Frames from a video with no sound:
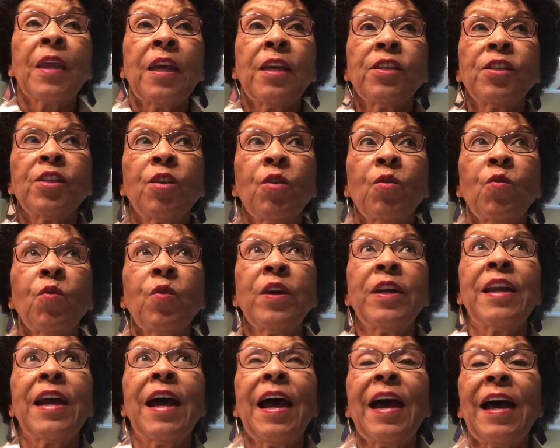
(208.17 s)
So
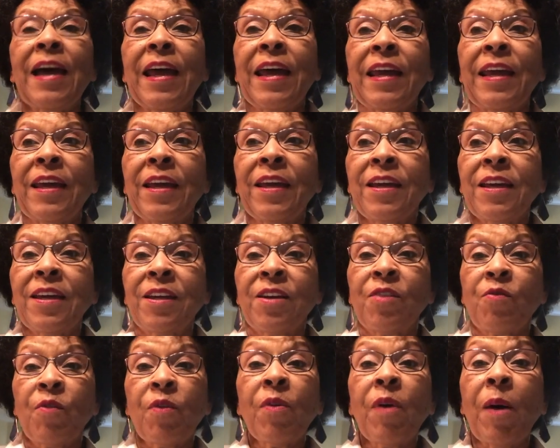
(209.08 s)
when I
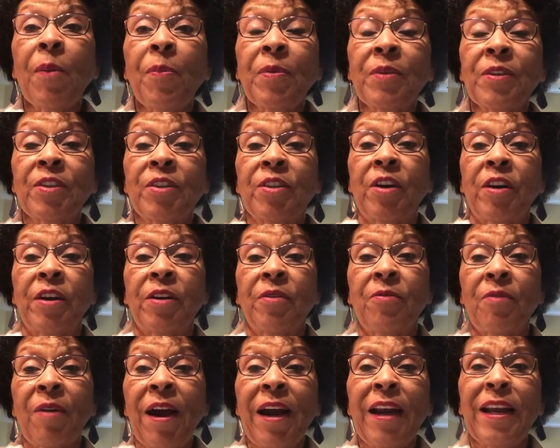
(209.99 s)
grew up and started
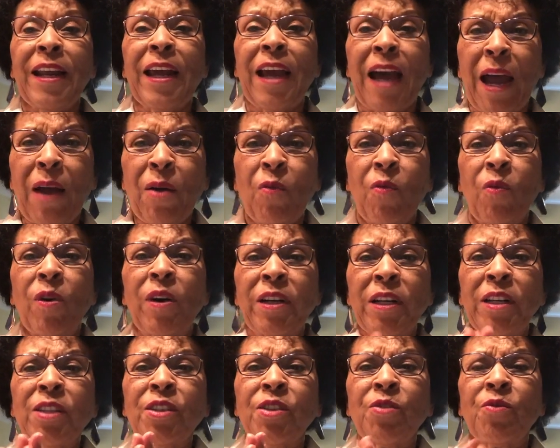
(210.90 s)
writing, I
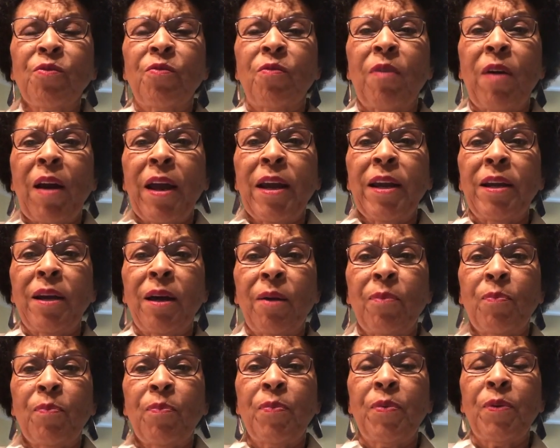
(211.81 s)
wanted to write a
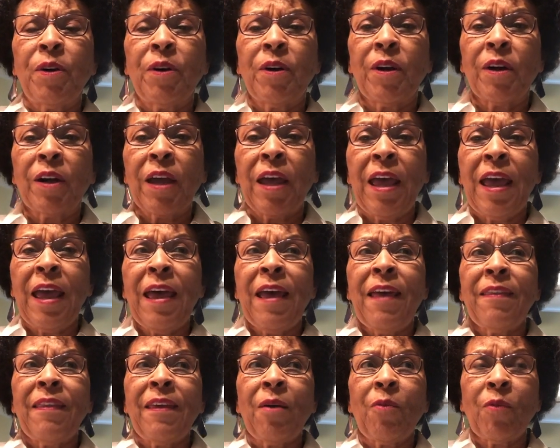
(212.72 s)
book
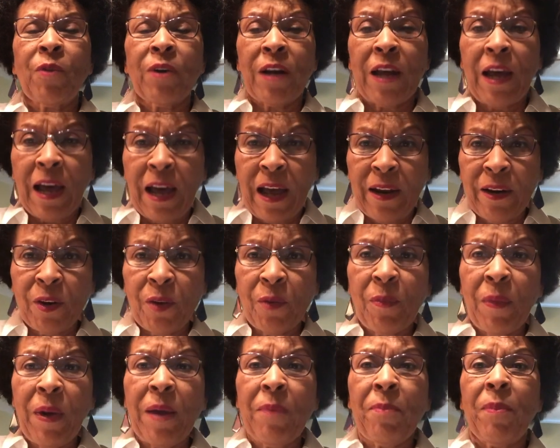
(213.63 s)
that would honor
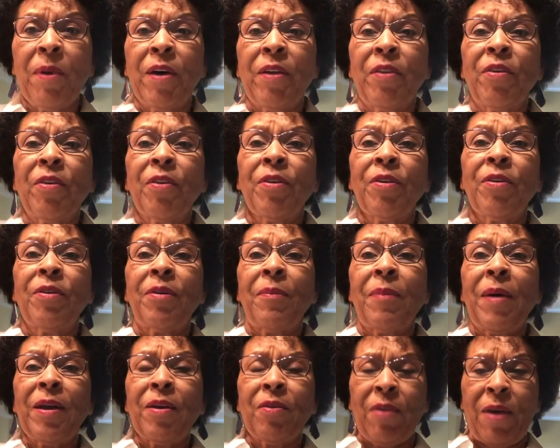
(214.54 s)
my mother,
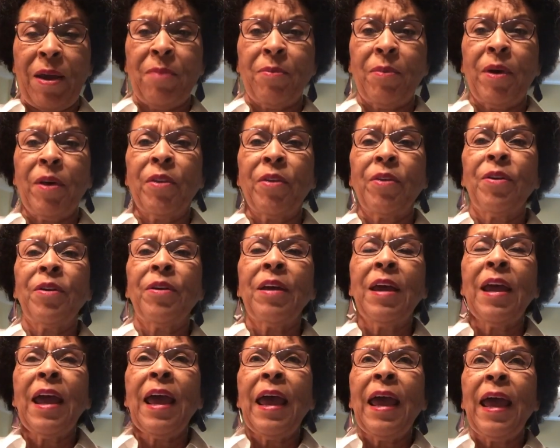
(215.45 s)
my grandmother,
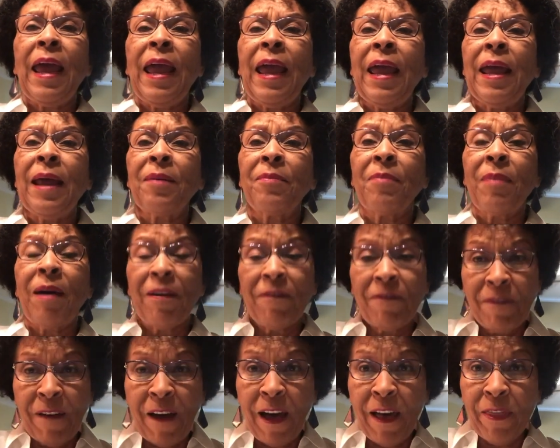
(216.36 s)
and my
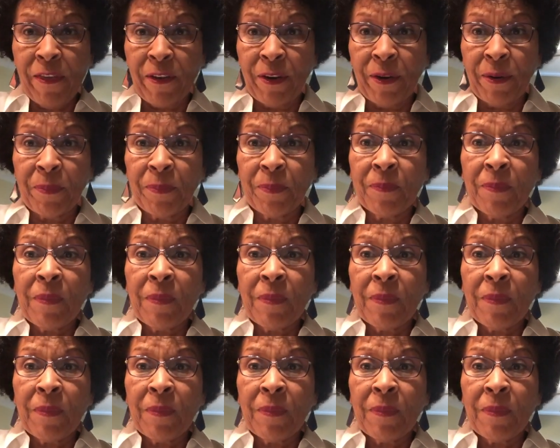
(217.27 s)
father,